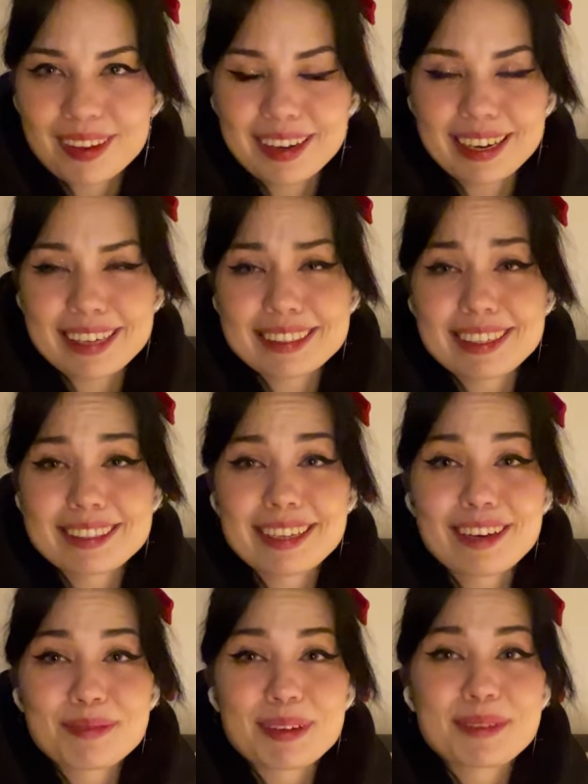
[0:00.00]
I guess that's
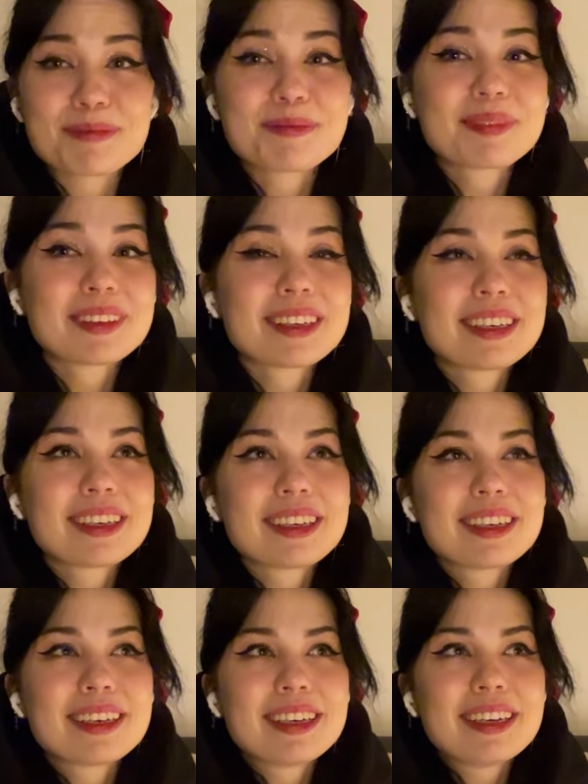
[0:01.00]
life, man.
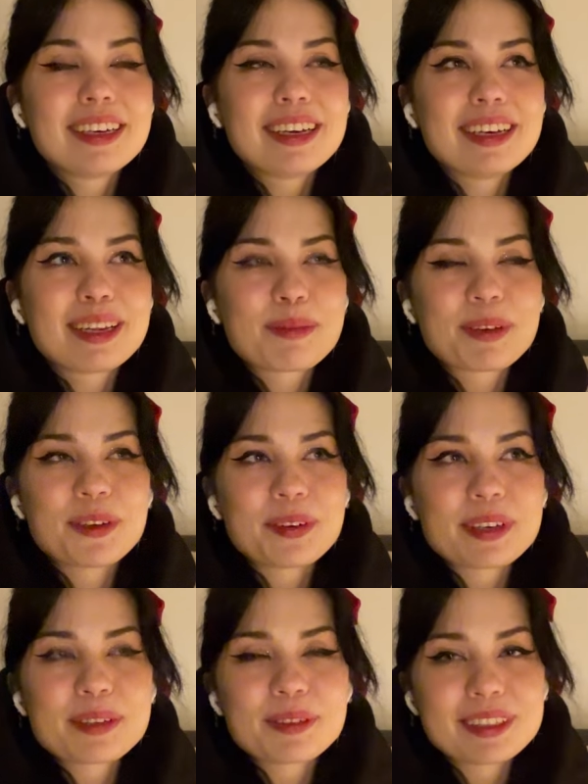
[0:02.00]
And I'm
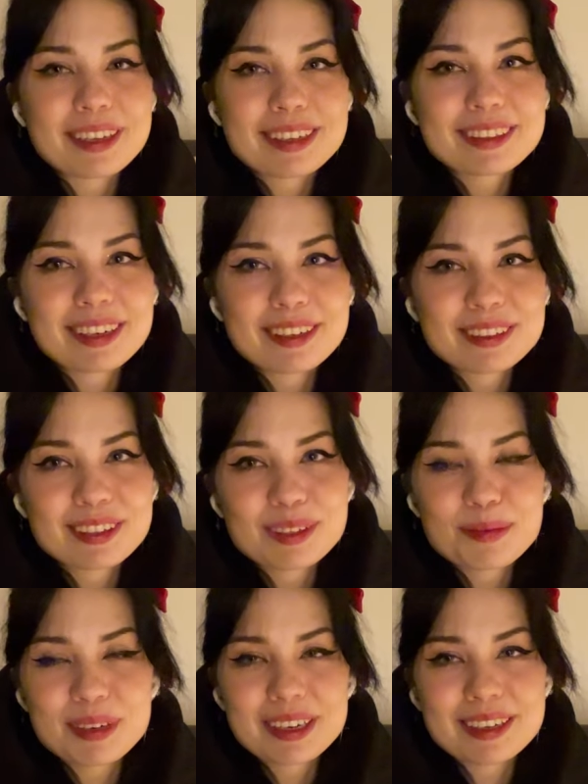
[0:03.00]
curious what next year is gonna
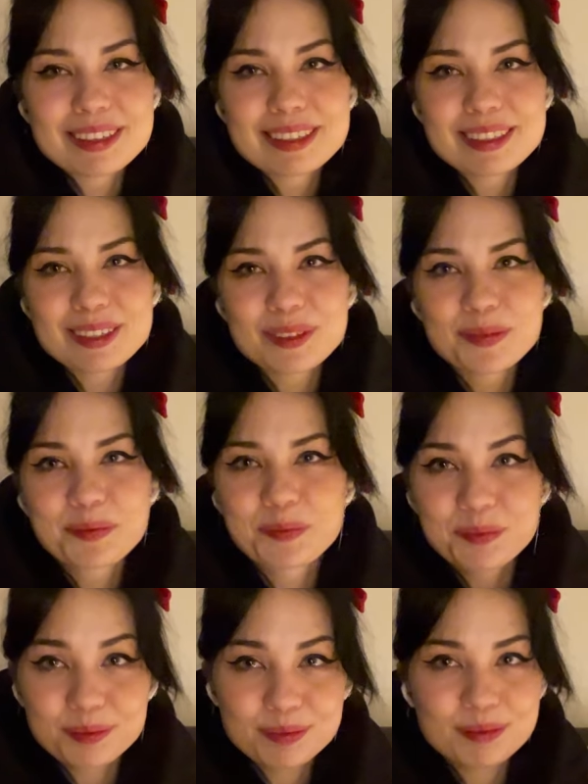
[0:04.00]
bring us, so...
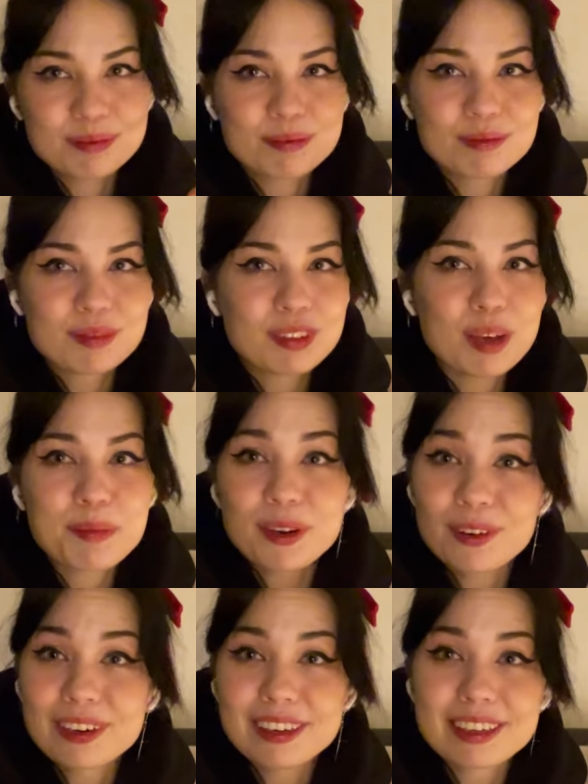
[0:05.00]
Happy
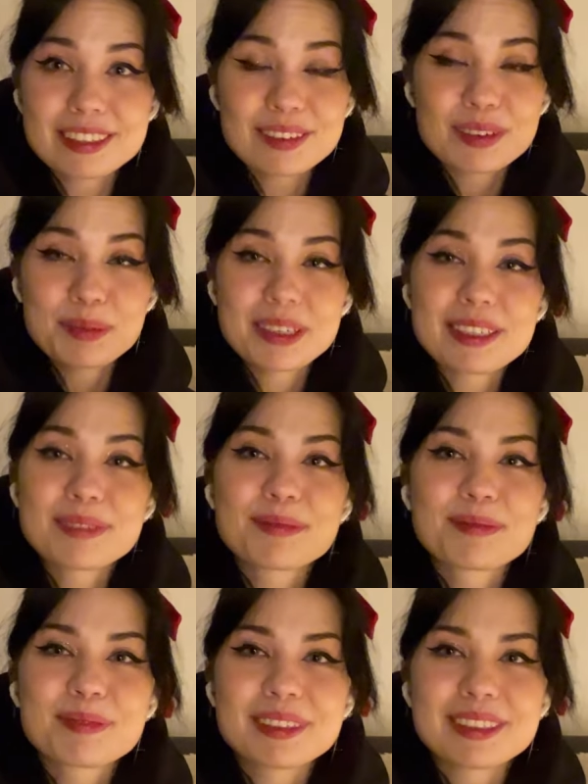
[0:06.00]
holidays, everybody,
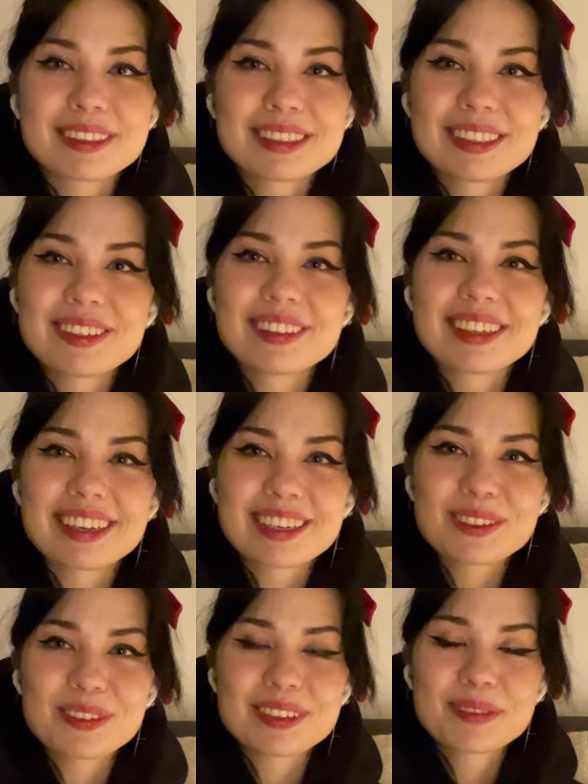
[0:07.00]
and see you in the
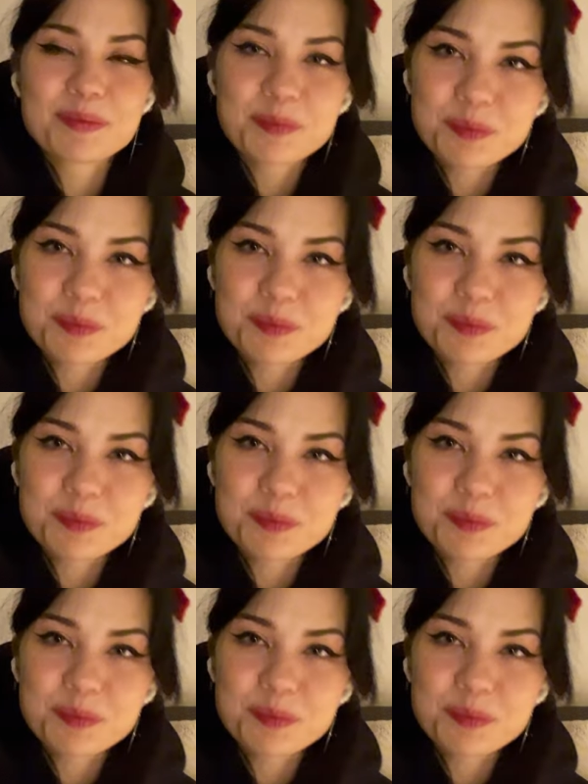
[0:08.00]
next one.